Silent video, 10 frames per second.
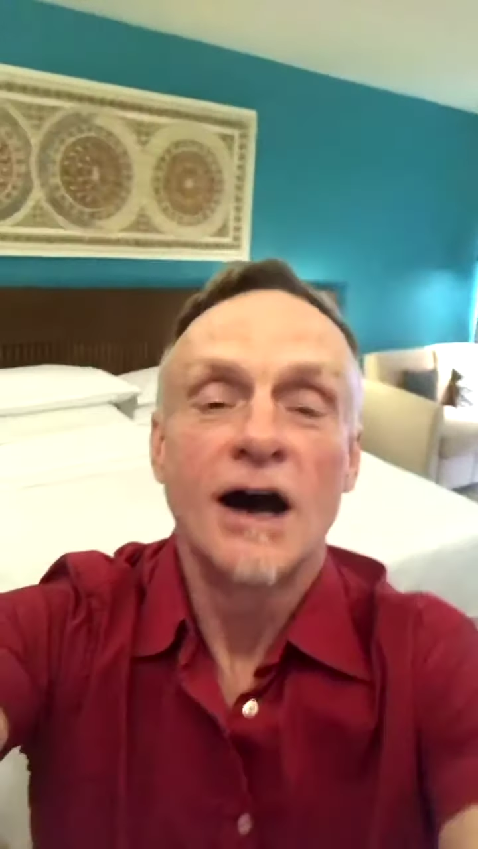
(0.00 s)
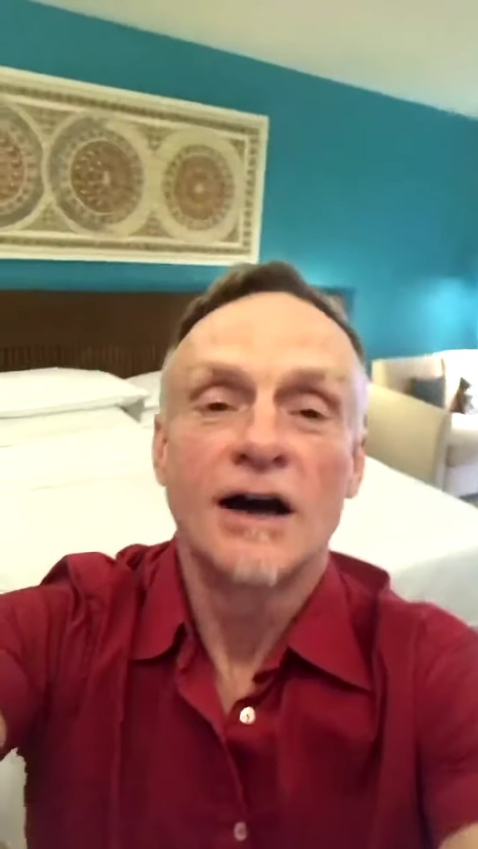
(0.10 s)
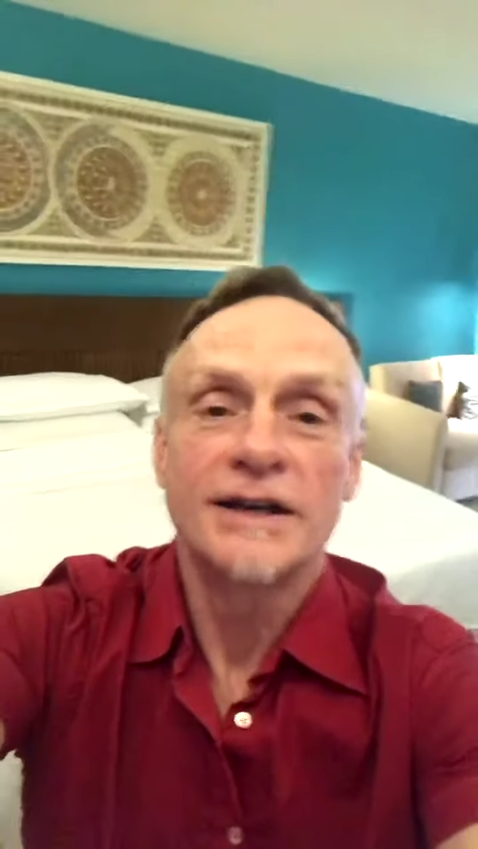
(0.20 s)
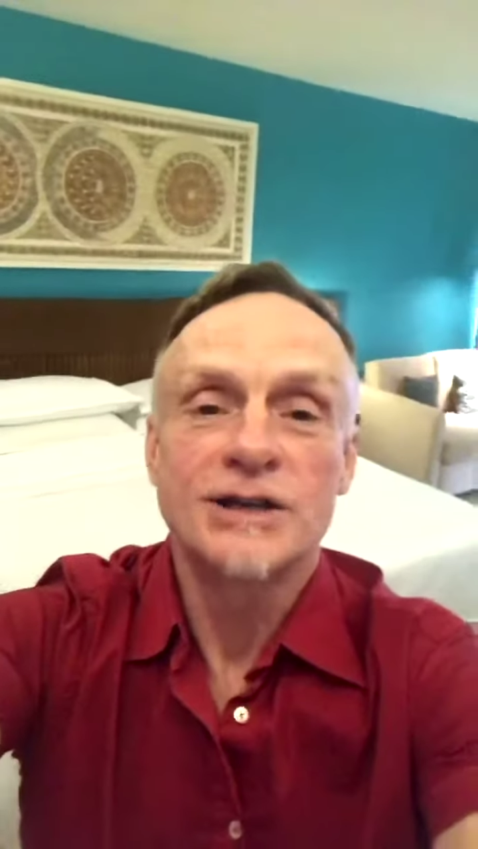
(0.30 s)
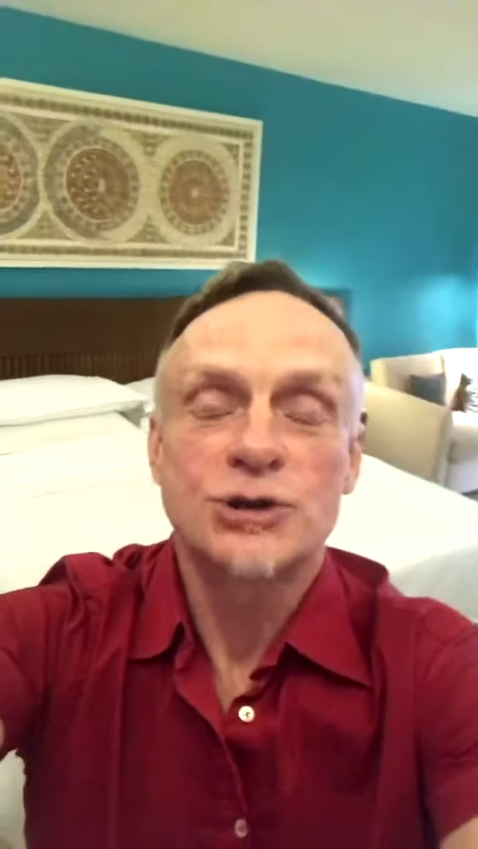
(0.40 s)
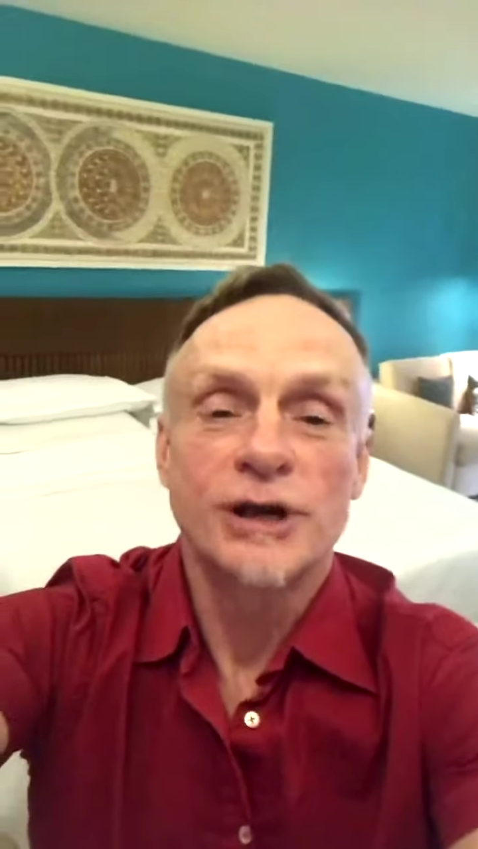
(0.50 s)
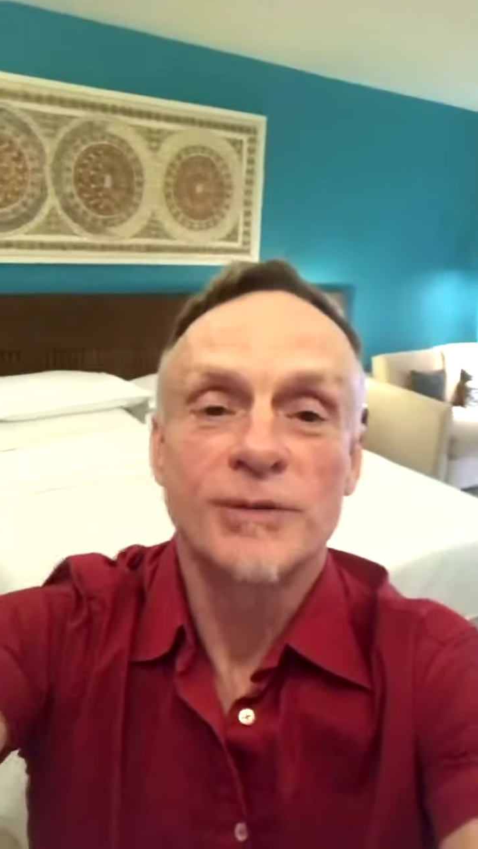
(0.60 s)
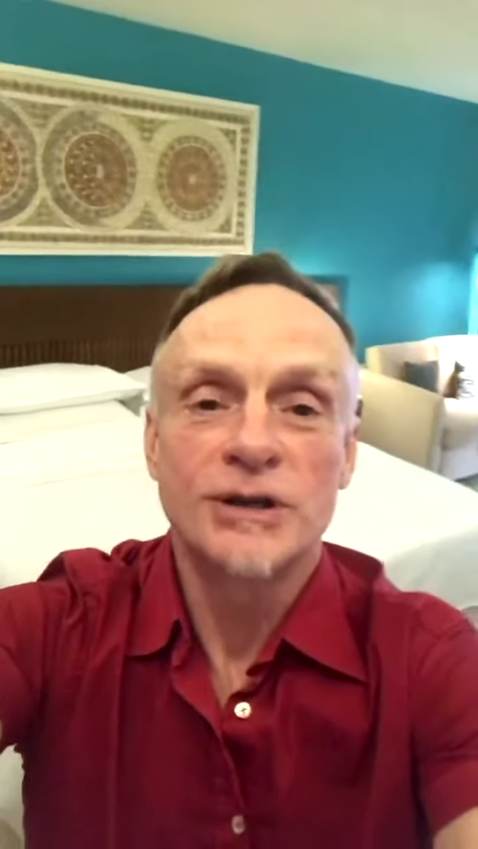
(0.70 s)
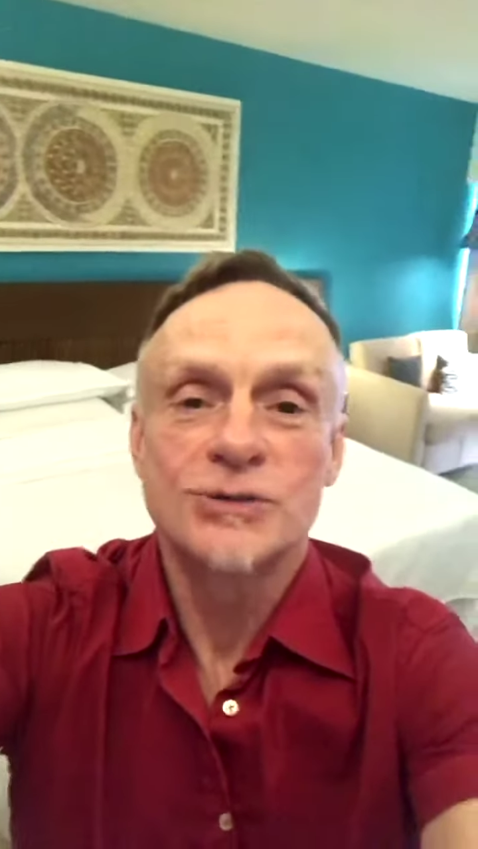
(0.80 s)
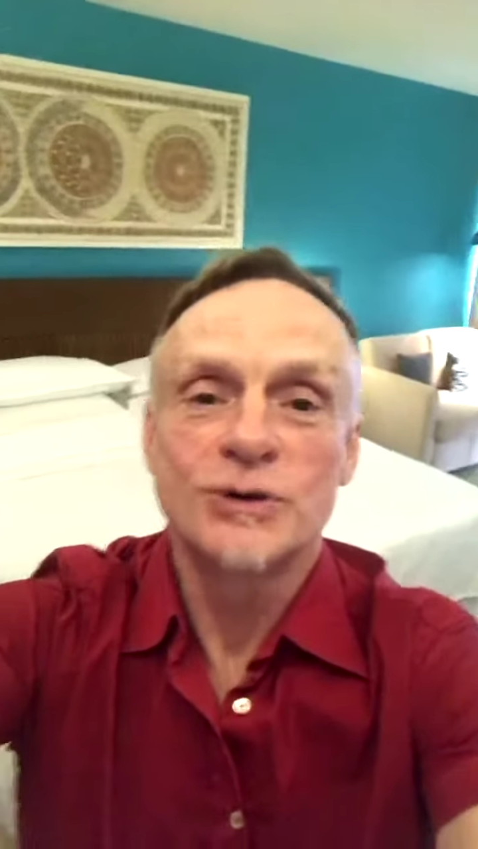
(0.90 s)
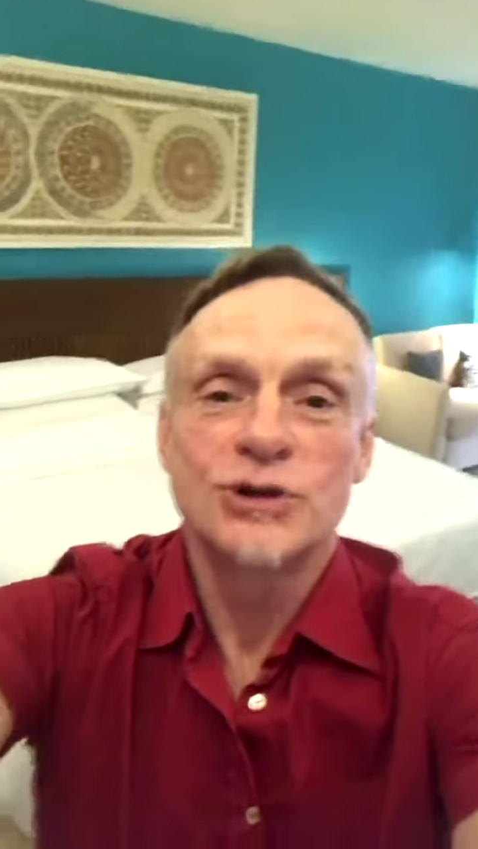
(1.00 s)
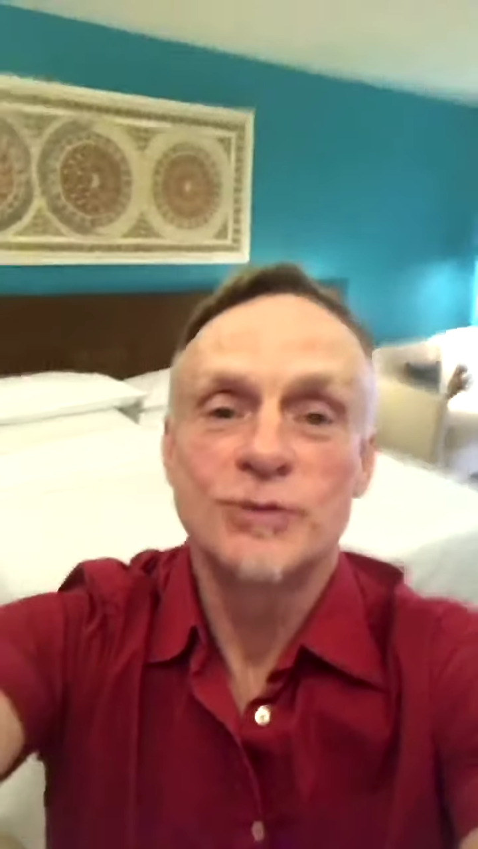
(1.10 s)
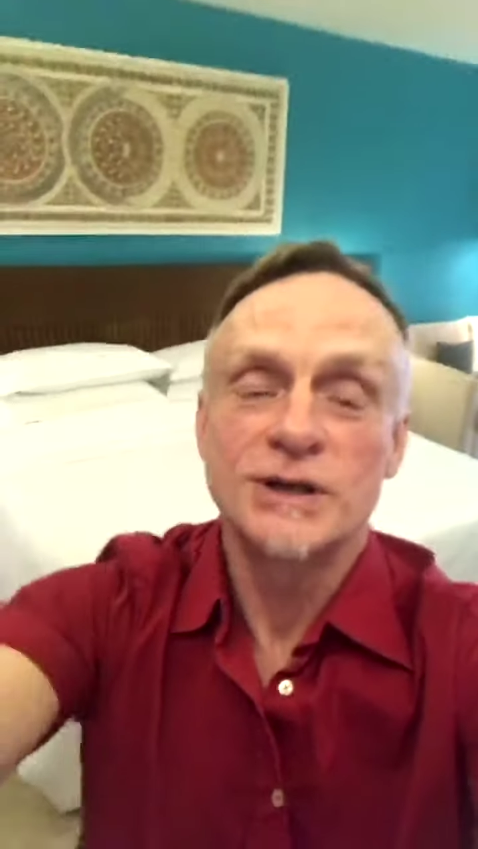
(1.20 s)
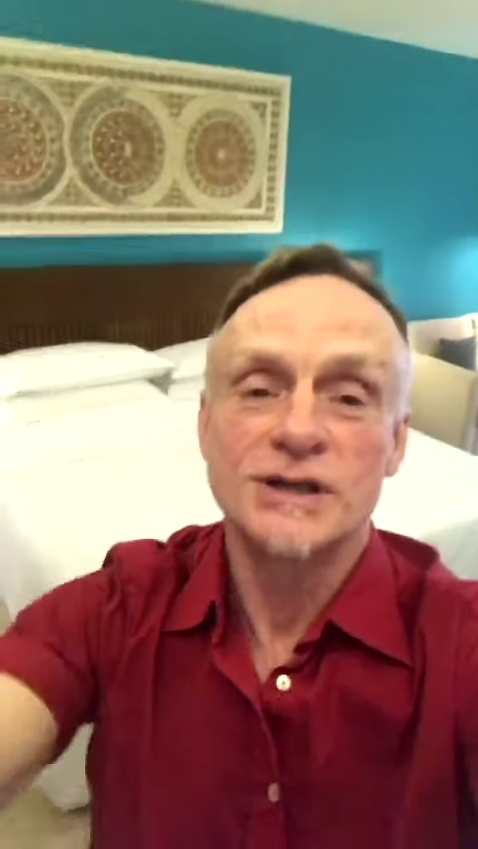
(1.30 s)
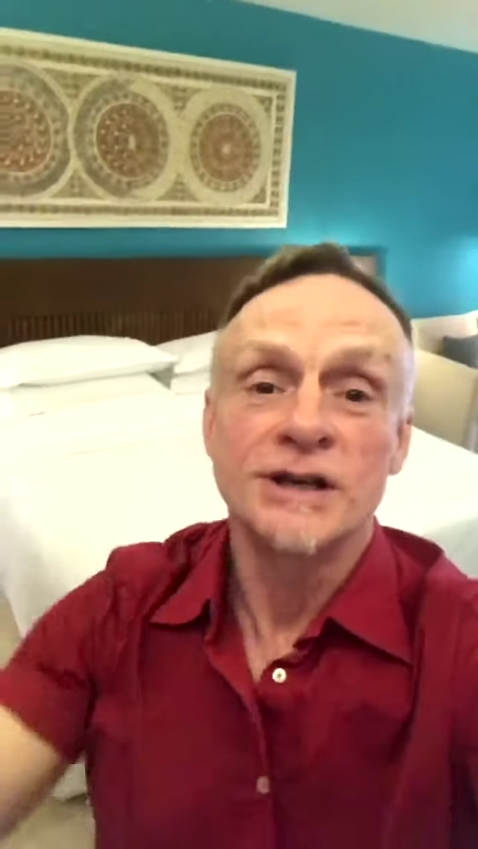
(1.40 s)
yesterday because we were
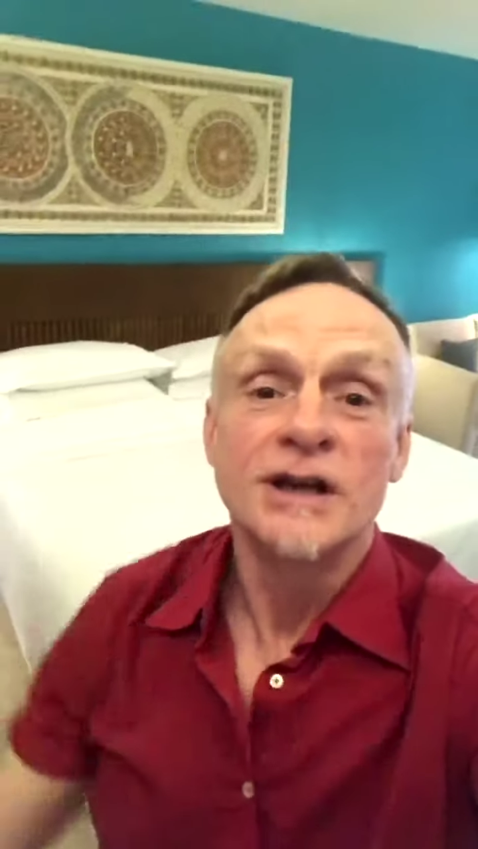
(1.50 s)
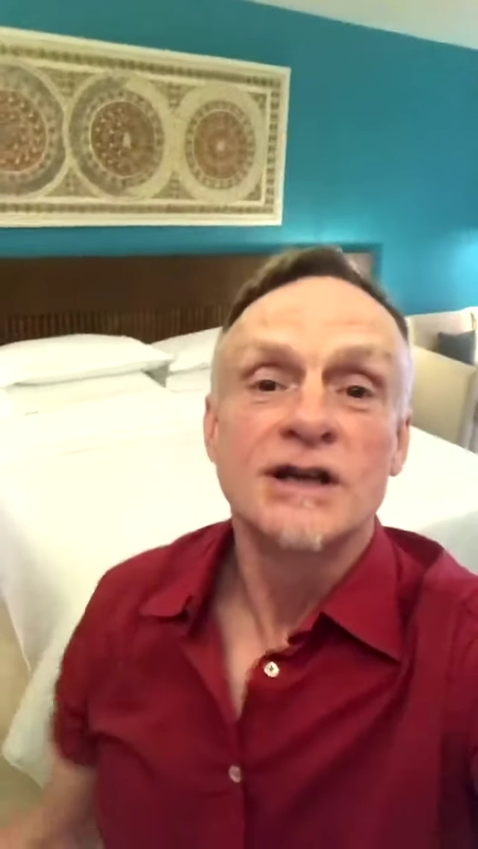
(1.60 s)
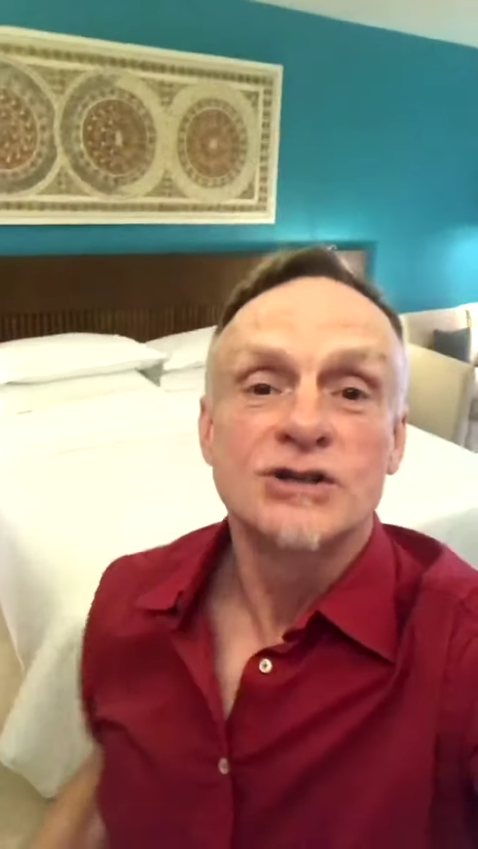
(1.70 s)
too busy.